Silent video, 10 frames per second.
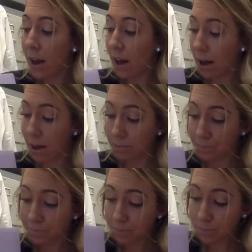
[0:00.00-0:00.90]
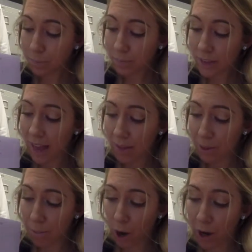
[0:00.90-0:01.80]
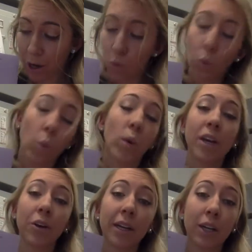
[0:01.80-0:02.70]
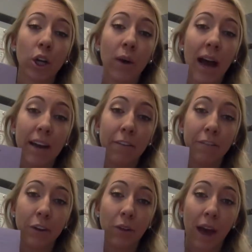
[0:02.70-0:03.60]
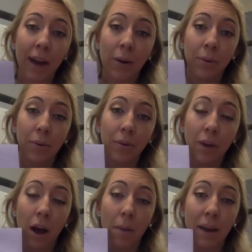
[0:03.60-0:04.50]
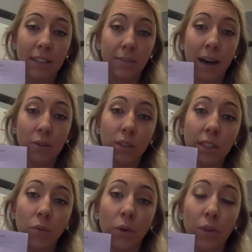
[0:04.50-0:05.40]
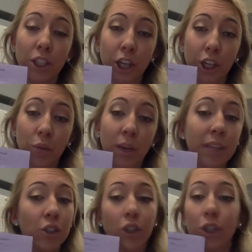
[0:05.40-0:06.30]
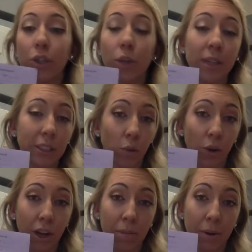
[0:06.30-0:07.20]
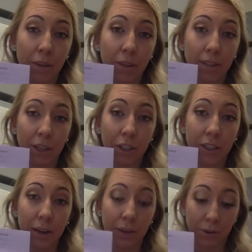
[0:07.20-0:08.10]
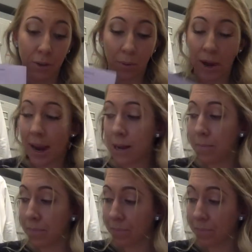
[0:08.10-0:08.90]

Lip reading: At the bottom, we are going to go ahead and fill that out as faculty when we check you in, so you don't need to worry about this section down here, okay?